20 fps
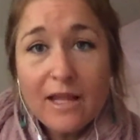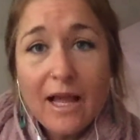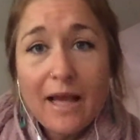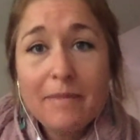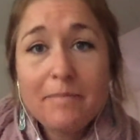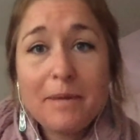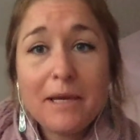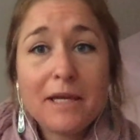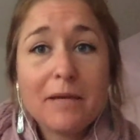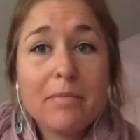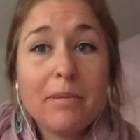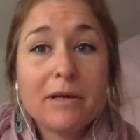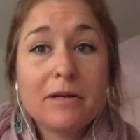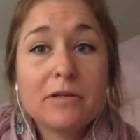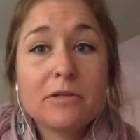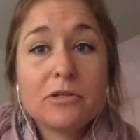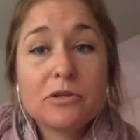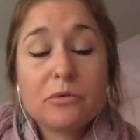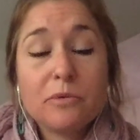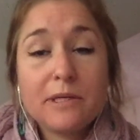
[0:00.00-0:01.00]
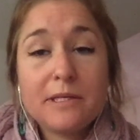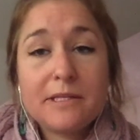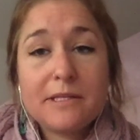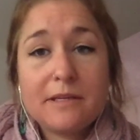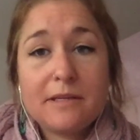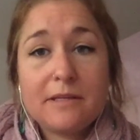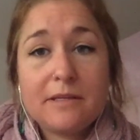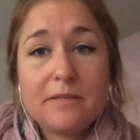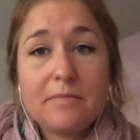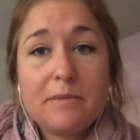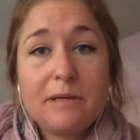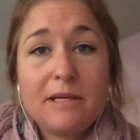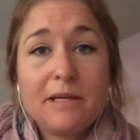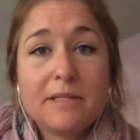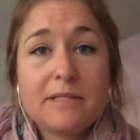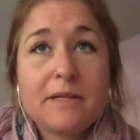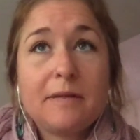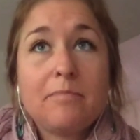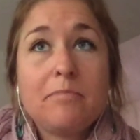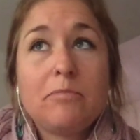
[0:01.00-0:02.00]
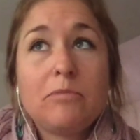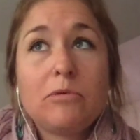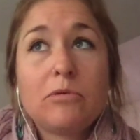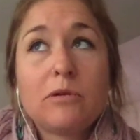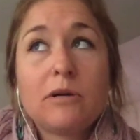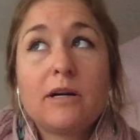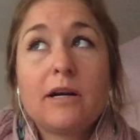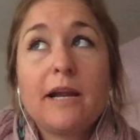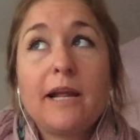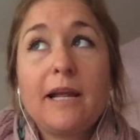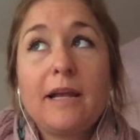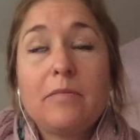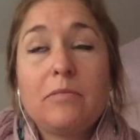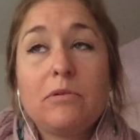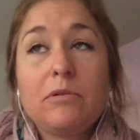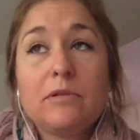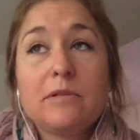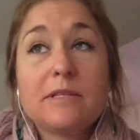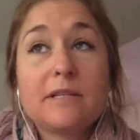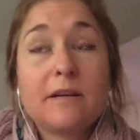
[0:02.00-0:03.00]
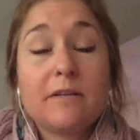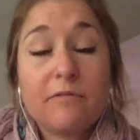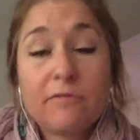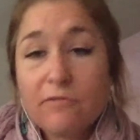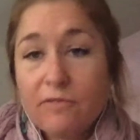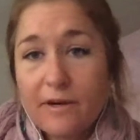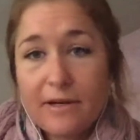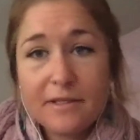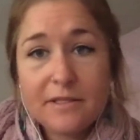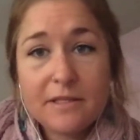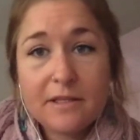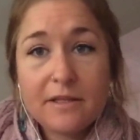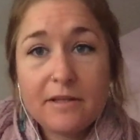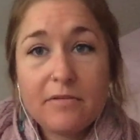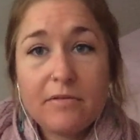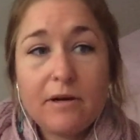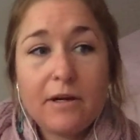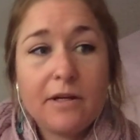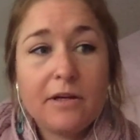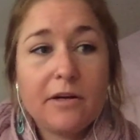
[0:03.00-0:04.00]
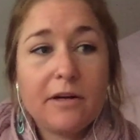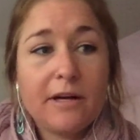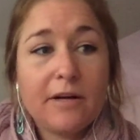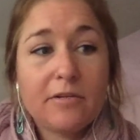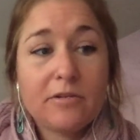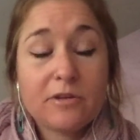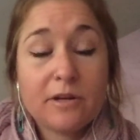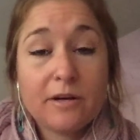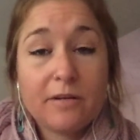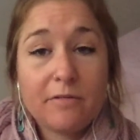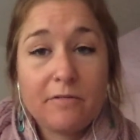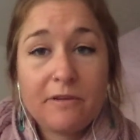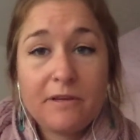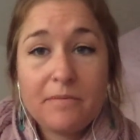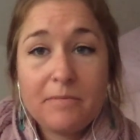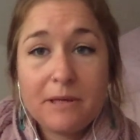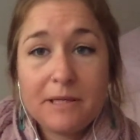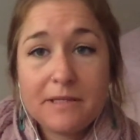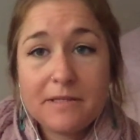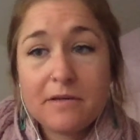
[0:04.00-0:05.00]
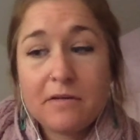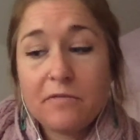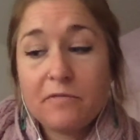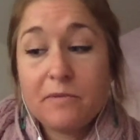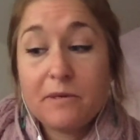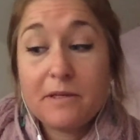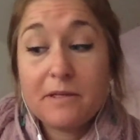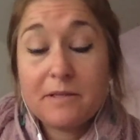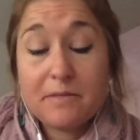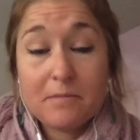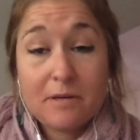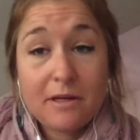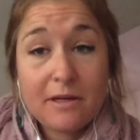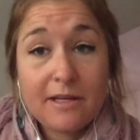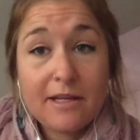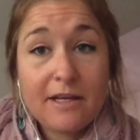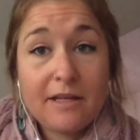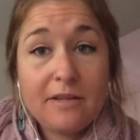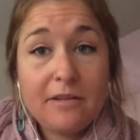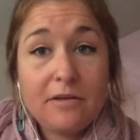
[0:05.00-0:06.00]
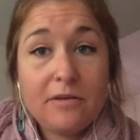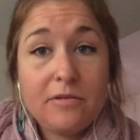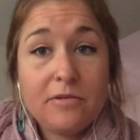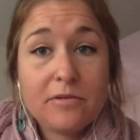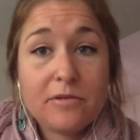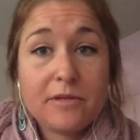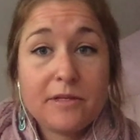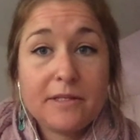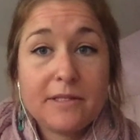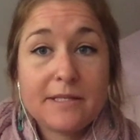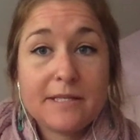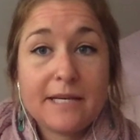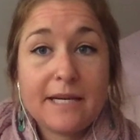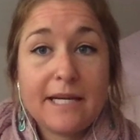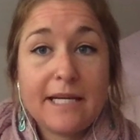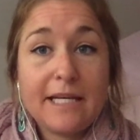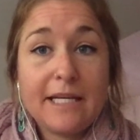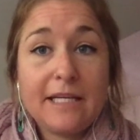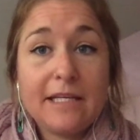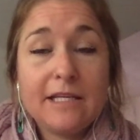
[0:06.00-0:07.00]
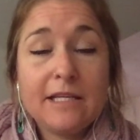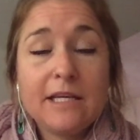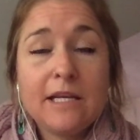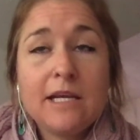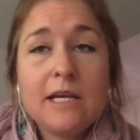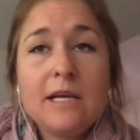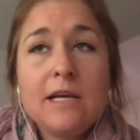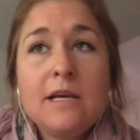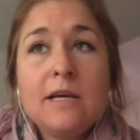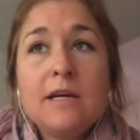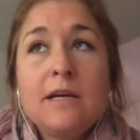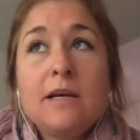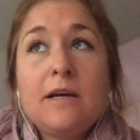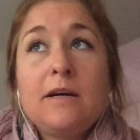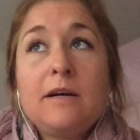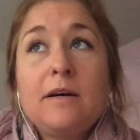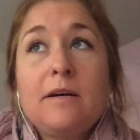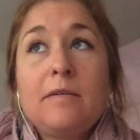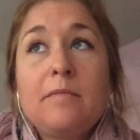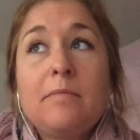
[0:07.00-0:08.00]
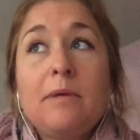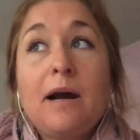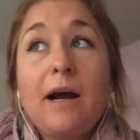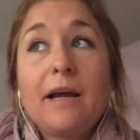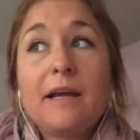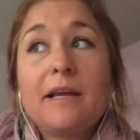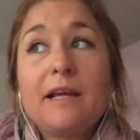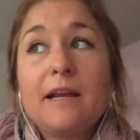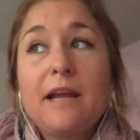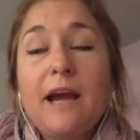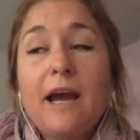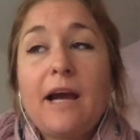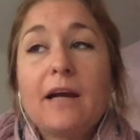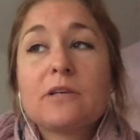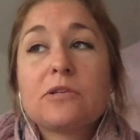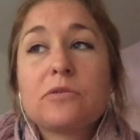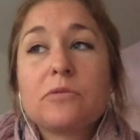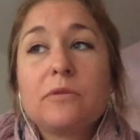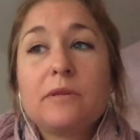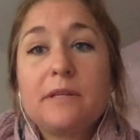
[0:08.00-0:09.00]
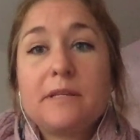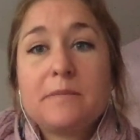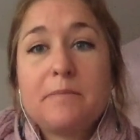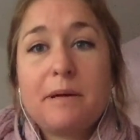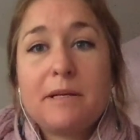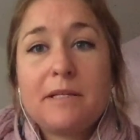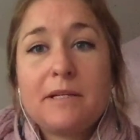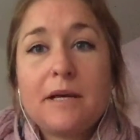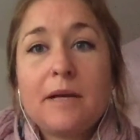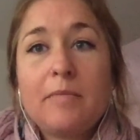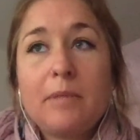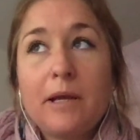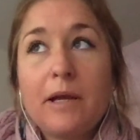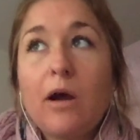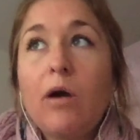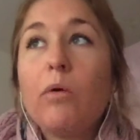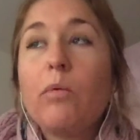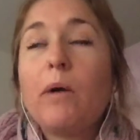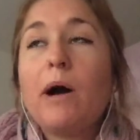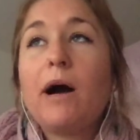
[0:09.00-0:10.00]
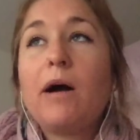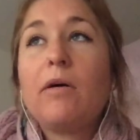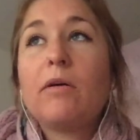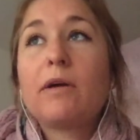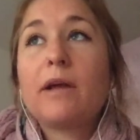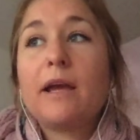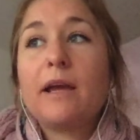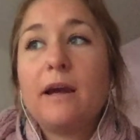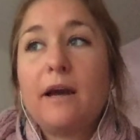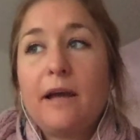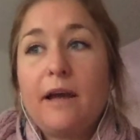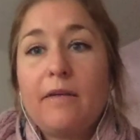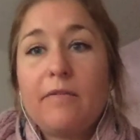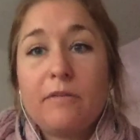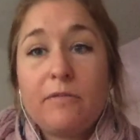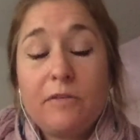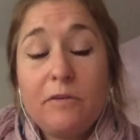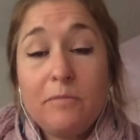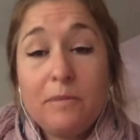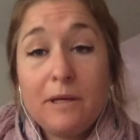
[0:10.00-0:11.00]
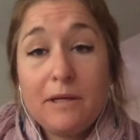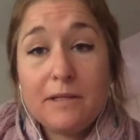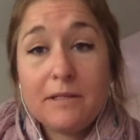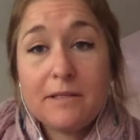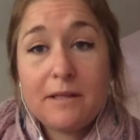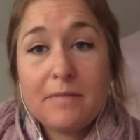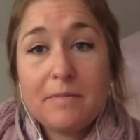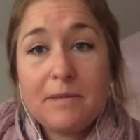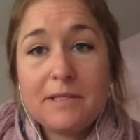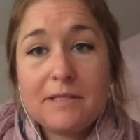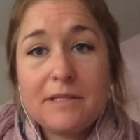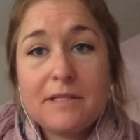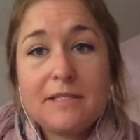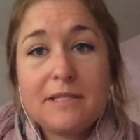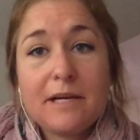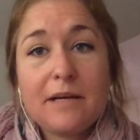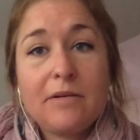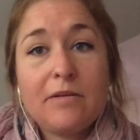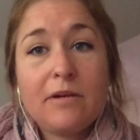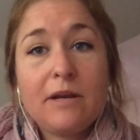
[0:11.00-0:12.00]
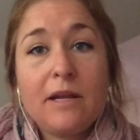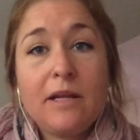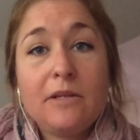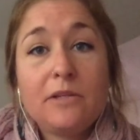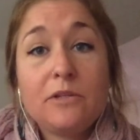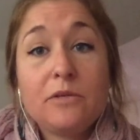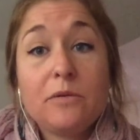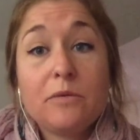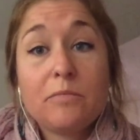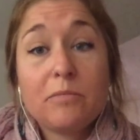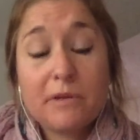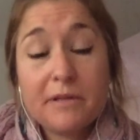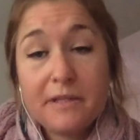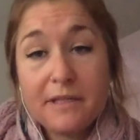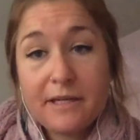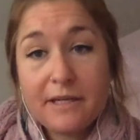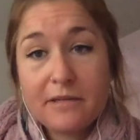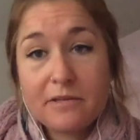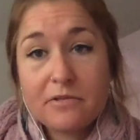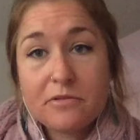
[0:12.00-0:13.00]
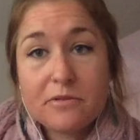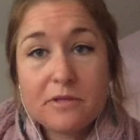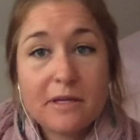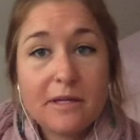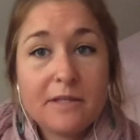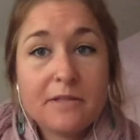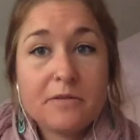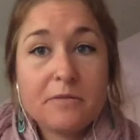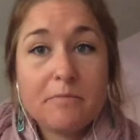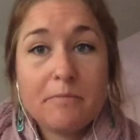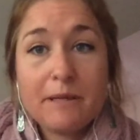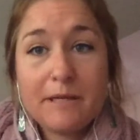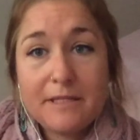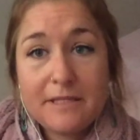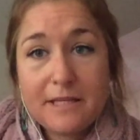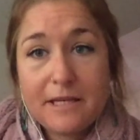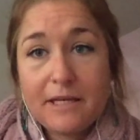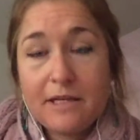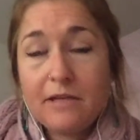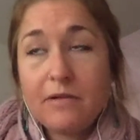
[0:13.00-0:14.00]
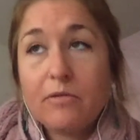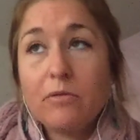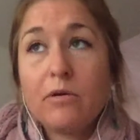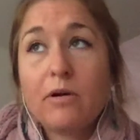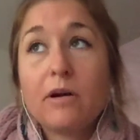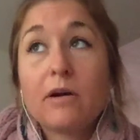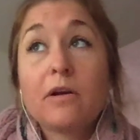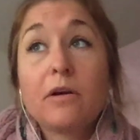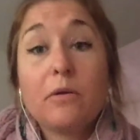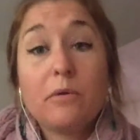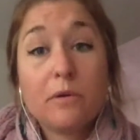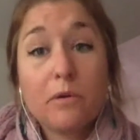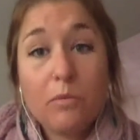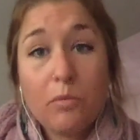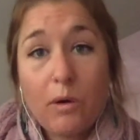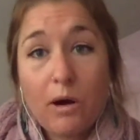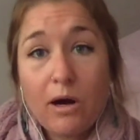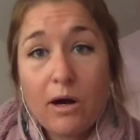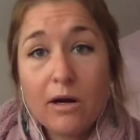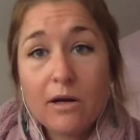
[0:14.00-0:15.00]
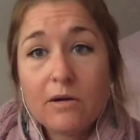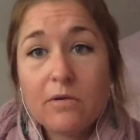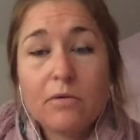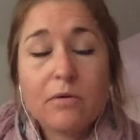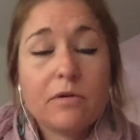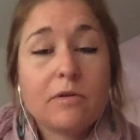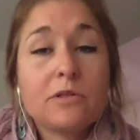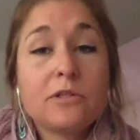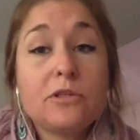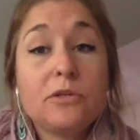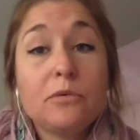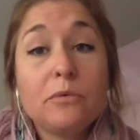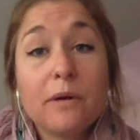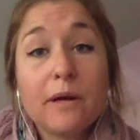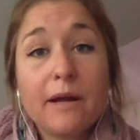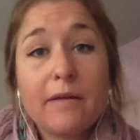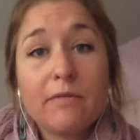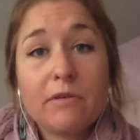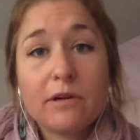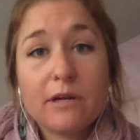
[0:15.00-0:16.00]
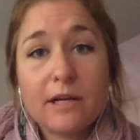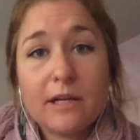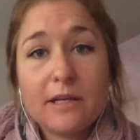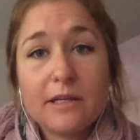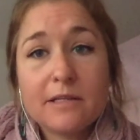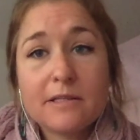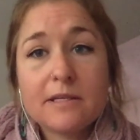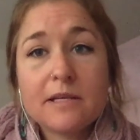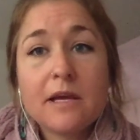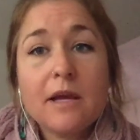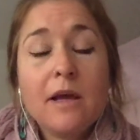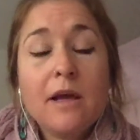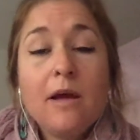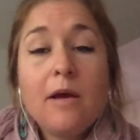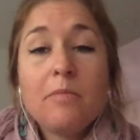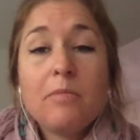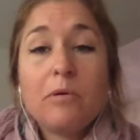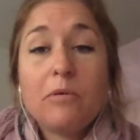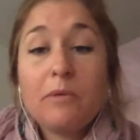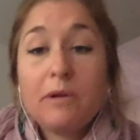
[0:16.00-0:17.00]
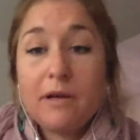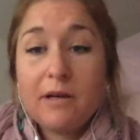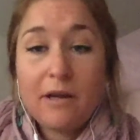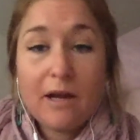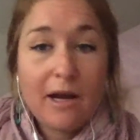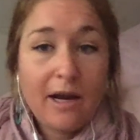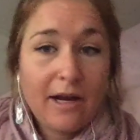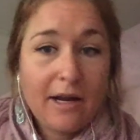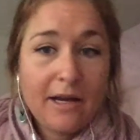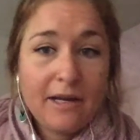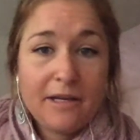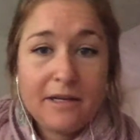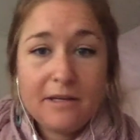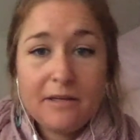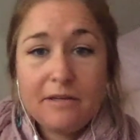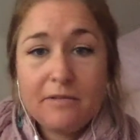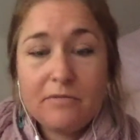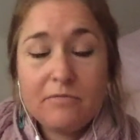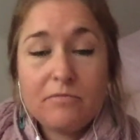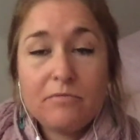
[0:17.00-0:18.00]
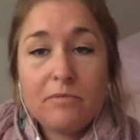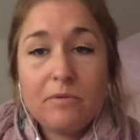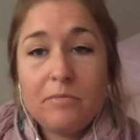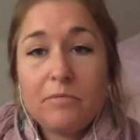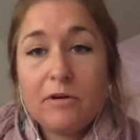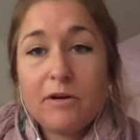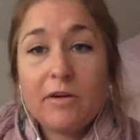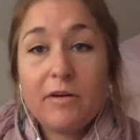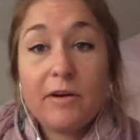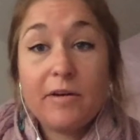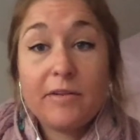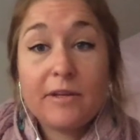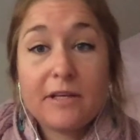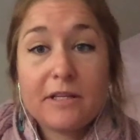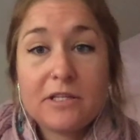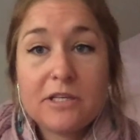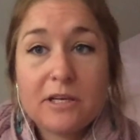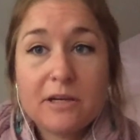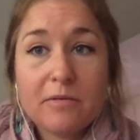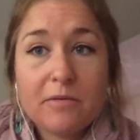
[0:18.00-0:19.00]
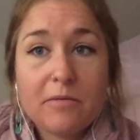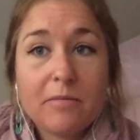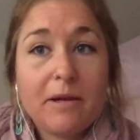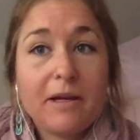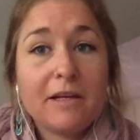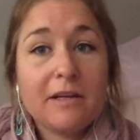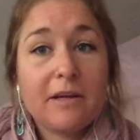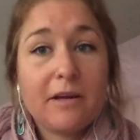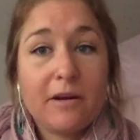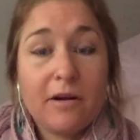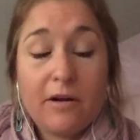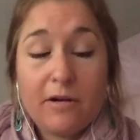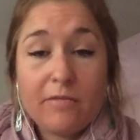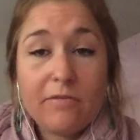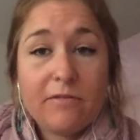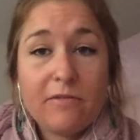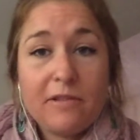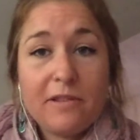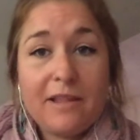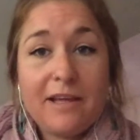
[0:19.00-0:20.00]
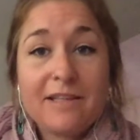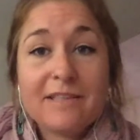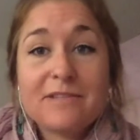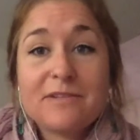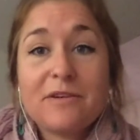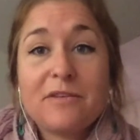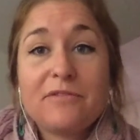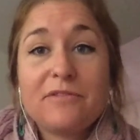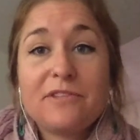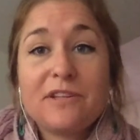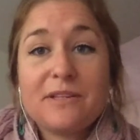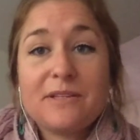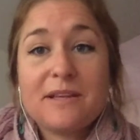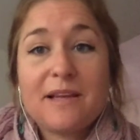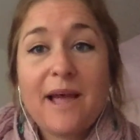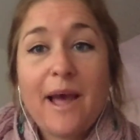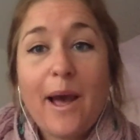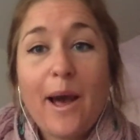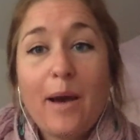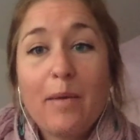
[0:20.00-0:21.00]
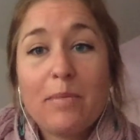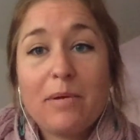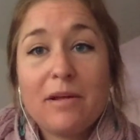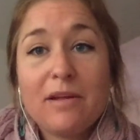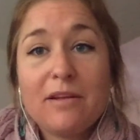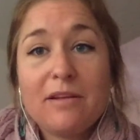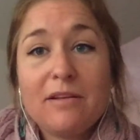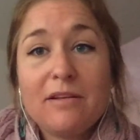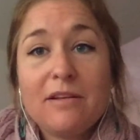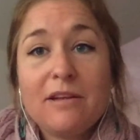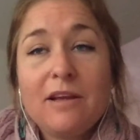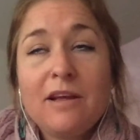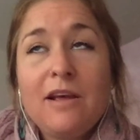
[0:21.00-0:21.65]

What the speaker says: I make better choices because I'm more able, instead of frantically running around trying to feed myself because I'm not getting the nutrients that I need, I can actually spend time like, oh wow, okay, I have a few minutes, let me sit down and do a breathing exercise or meditate or go on a walk or do whatever it is. But when I'm running around like a chicken with my head cut off, that stuff doesn't happen.